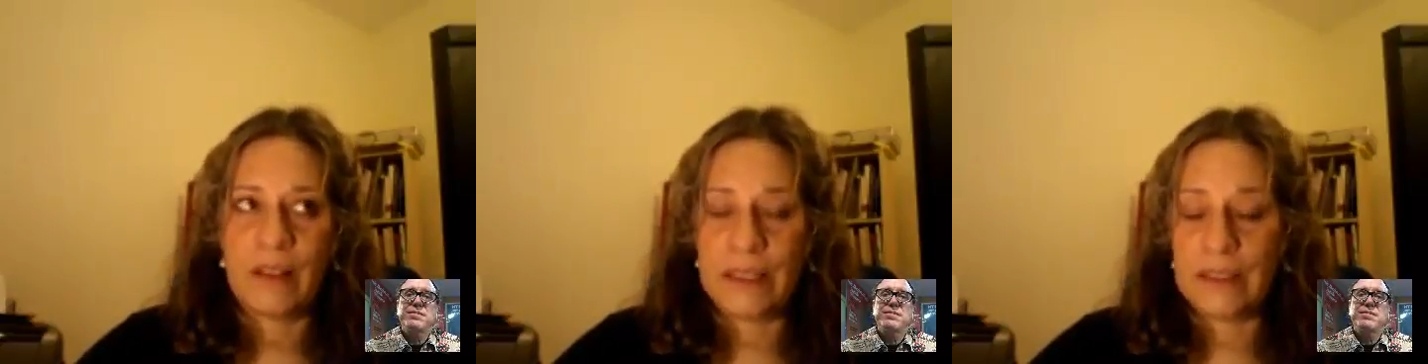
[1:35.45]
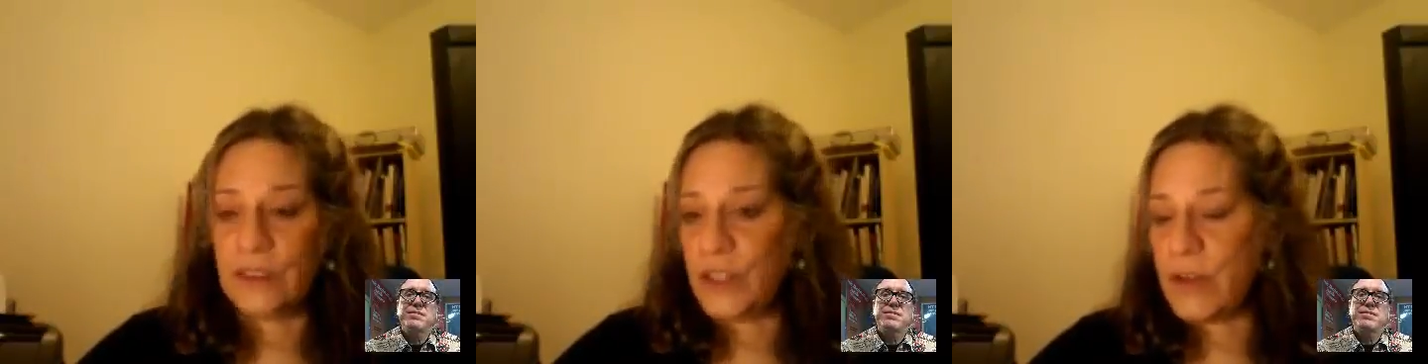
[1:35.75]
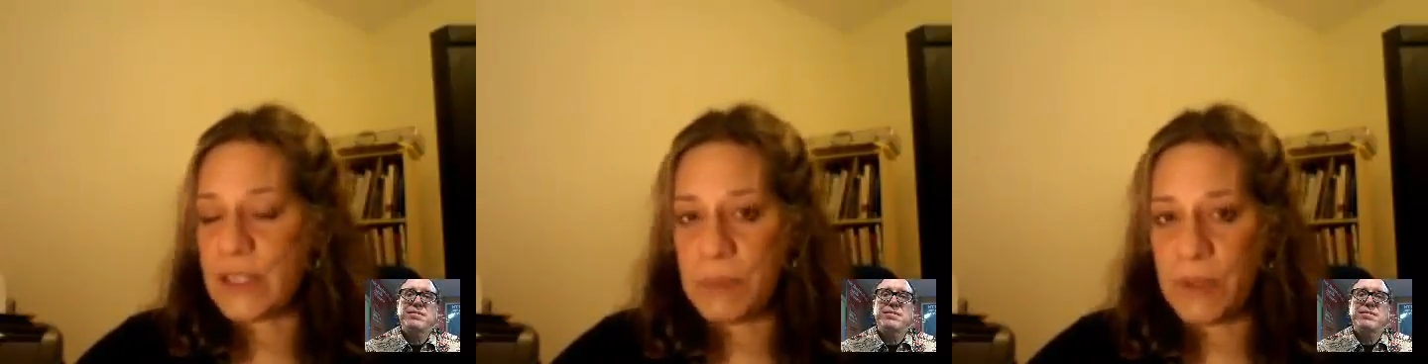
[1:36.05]
little or
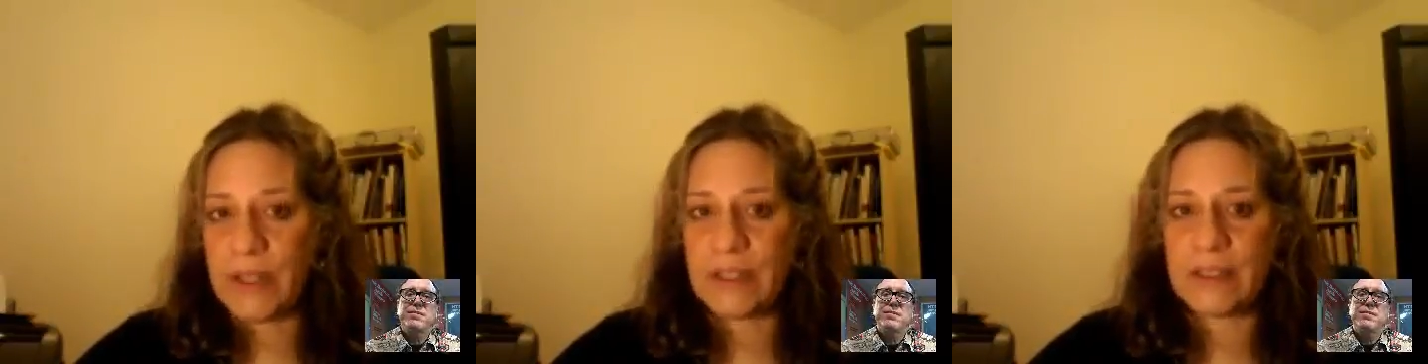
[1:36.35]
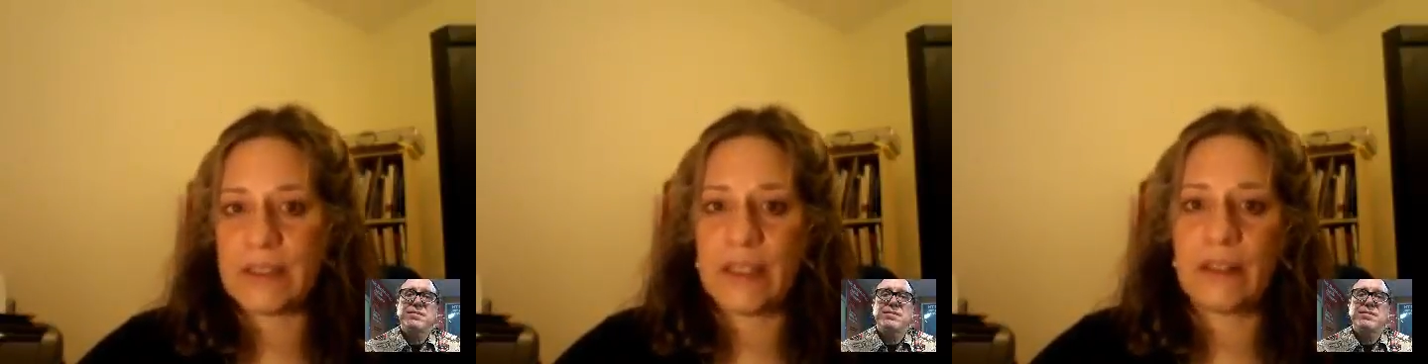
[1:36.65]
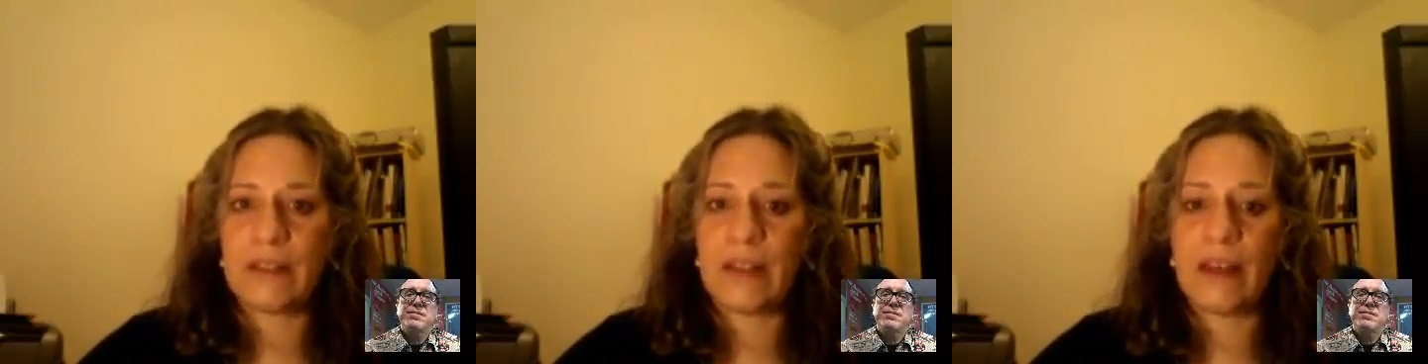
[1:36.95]
no experience
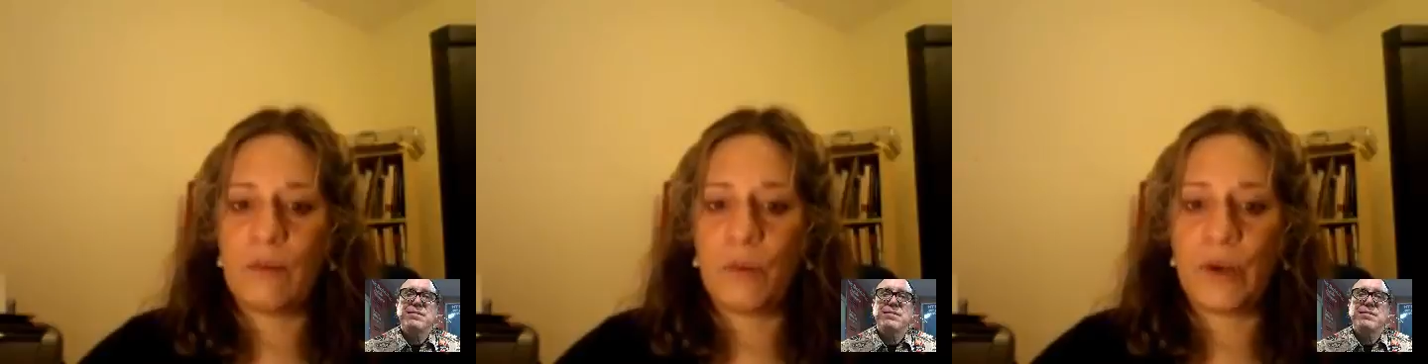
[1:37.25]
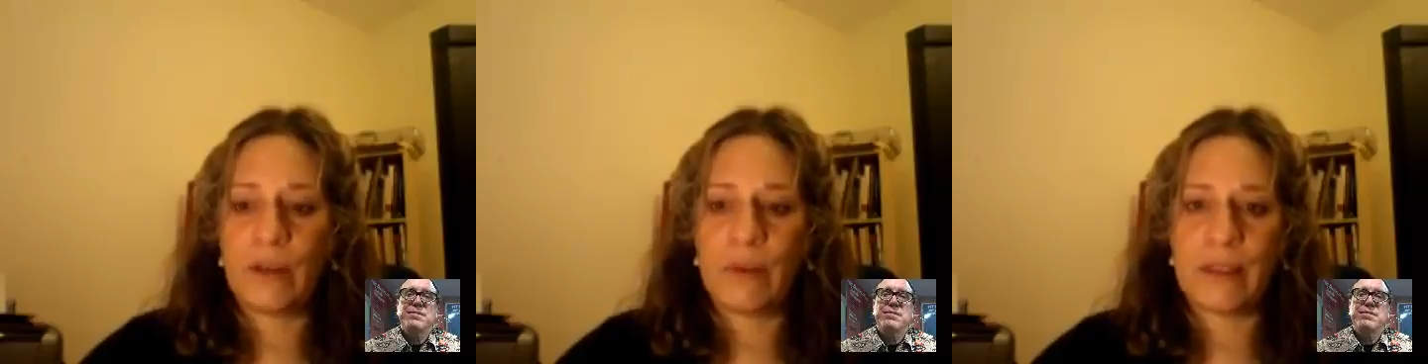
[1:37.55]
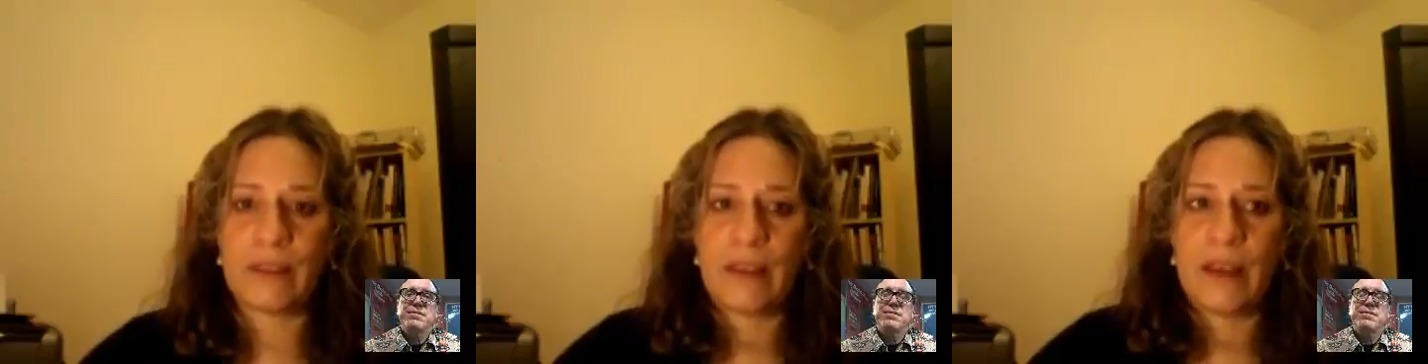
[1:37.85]
in working
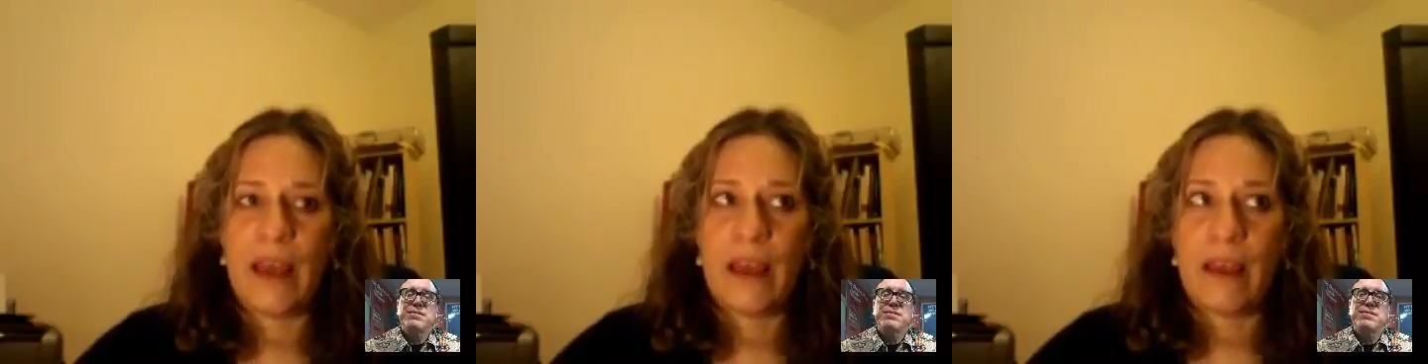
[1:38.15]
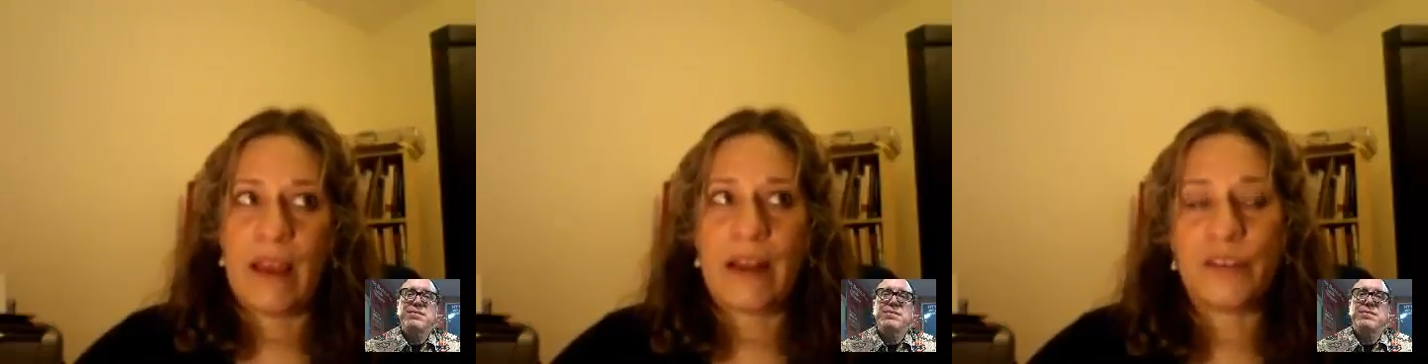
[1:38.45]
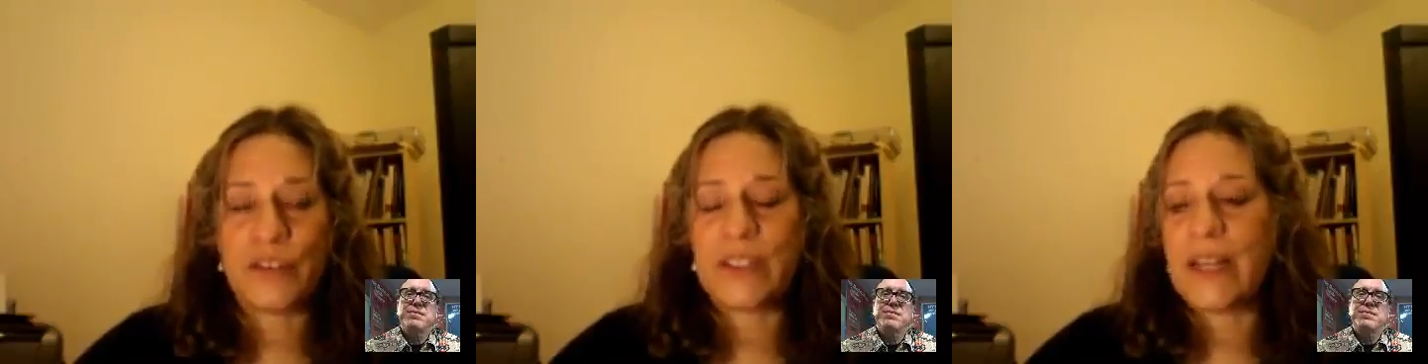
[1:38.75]
with and
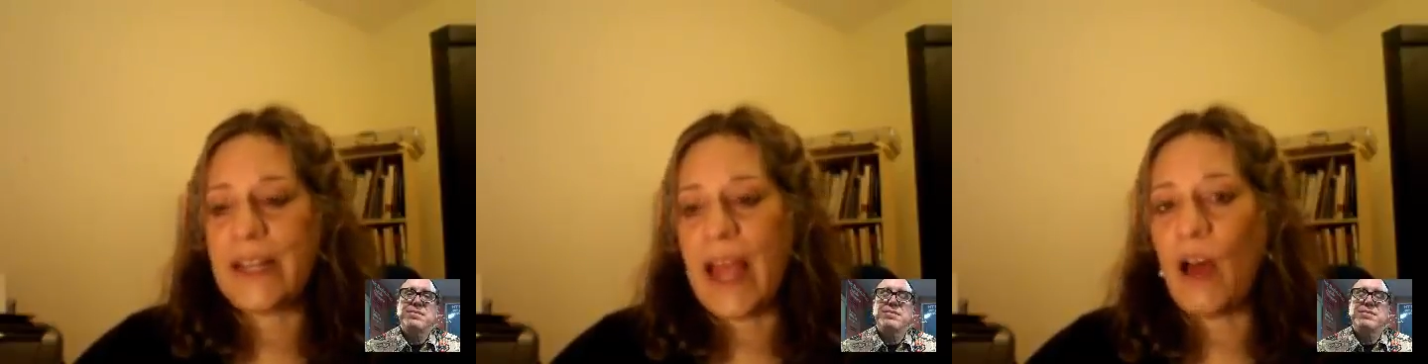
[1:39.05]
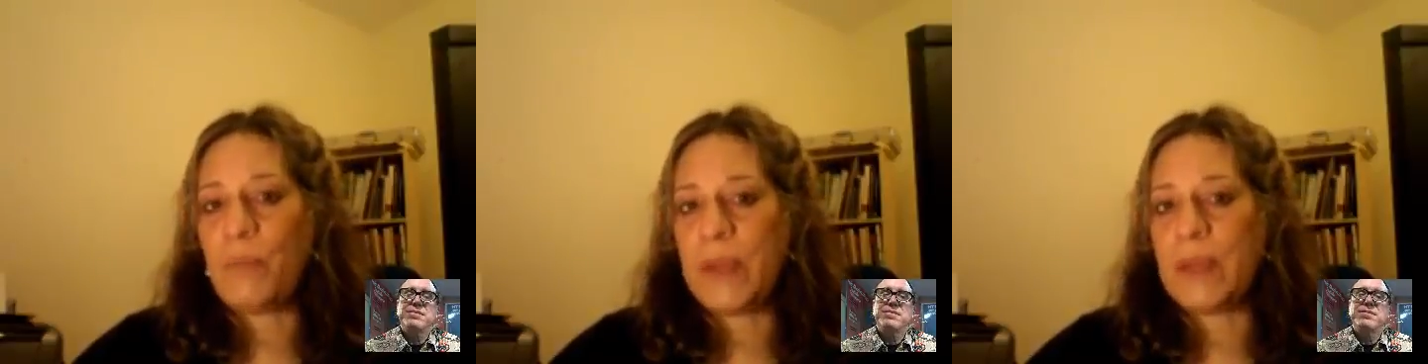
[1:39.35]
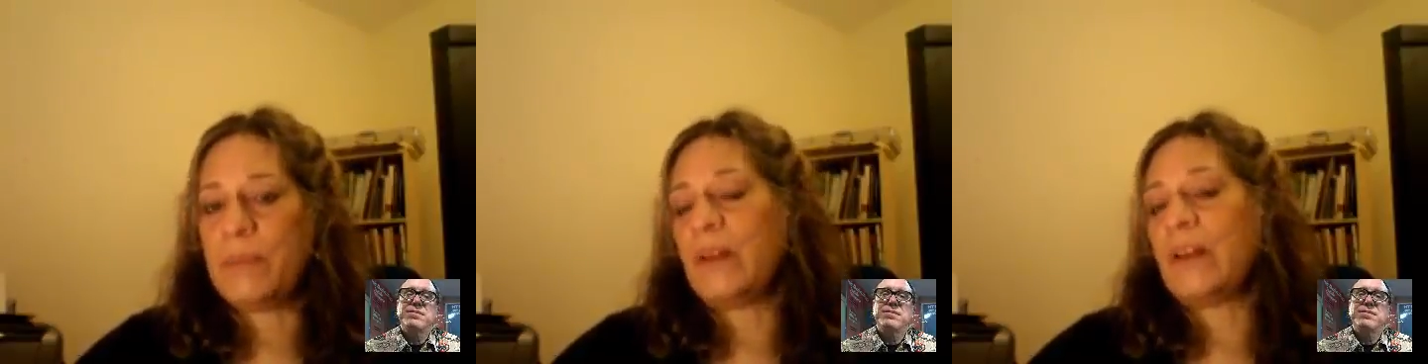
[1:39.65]
understanding how
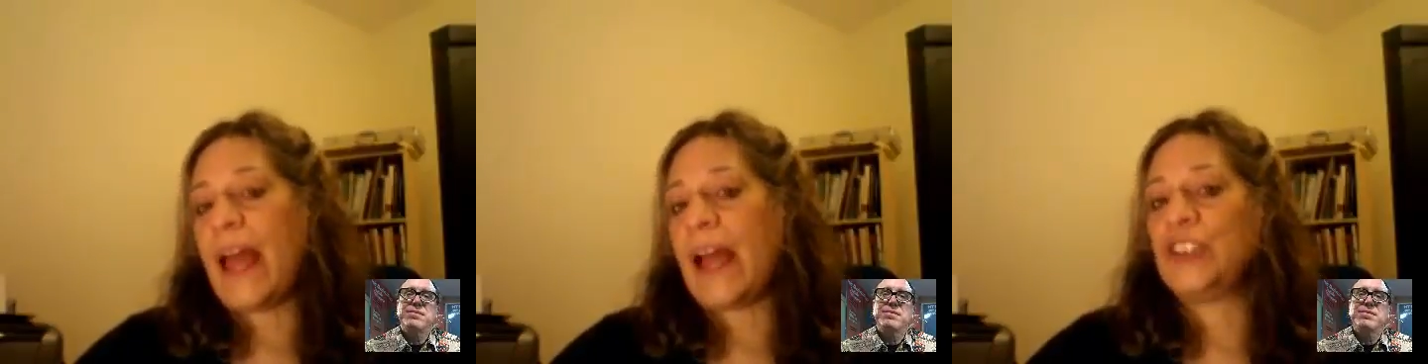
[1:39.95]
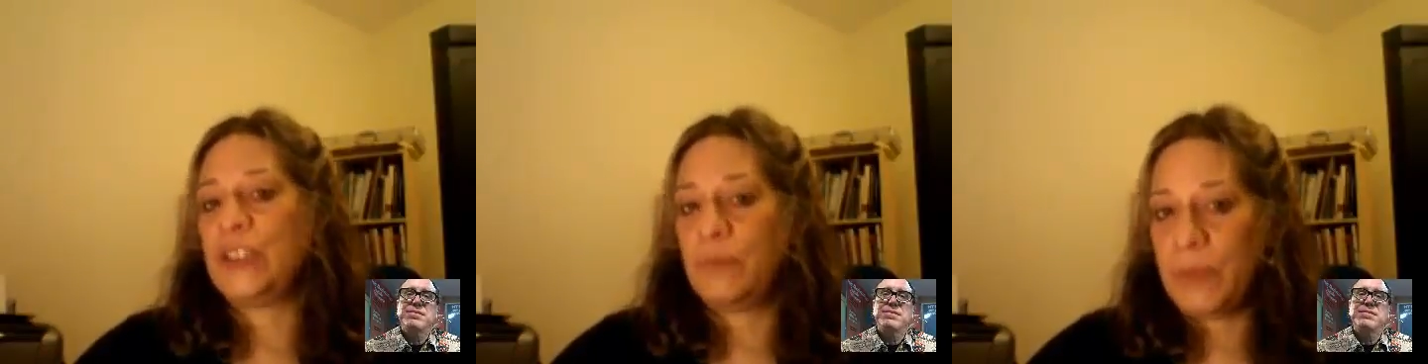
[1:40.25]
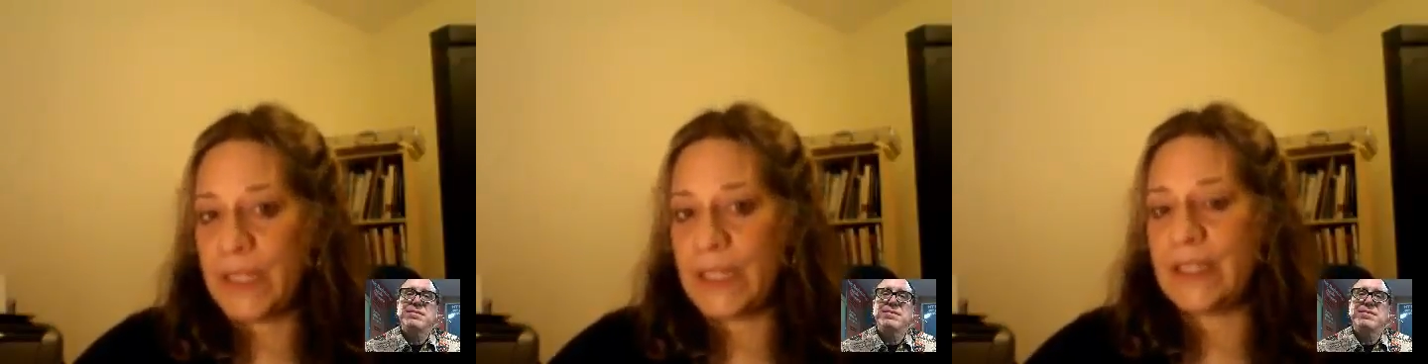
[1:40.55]
people actually
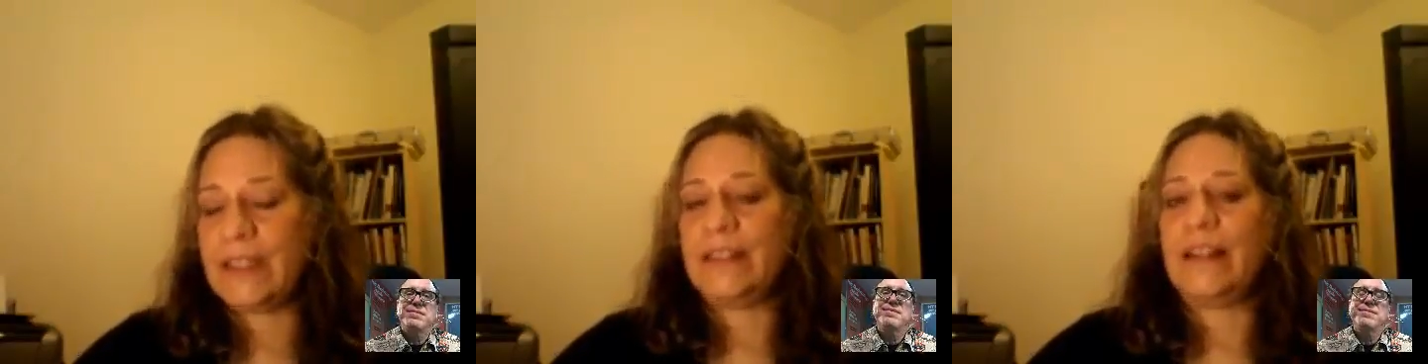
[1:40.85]
read.